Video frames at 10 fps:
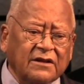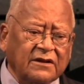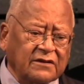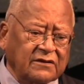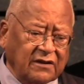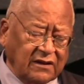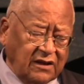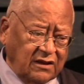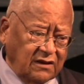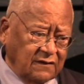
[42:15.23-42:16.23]
and to
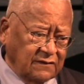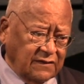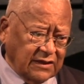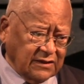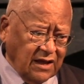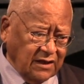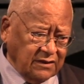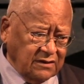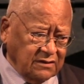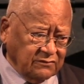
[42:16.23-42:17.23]
lead that
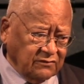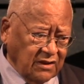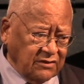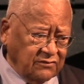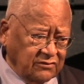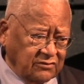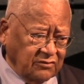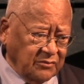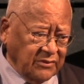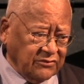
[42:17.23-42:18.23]
kind of life to
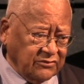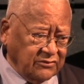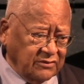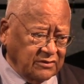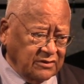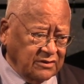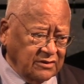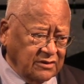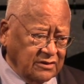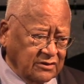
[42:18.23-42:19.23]
the best
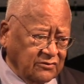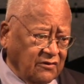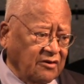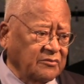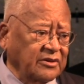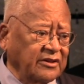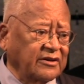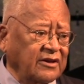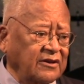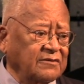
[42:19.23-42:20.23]
of our
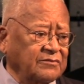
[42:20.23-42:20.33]
ability,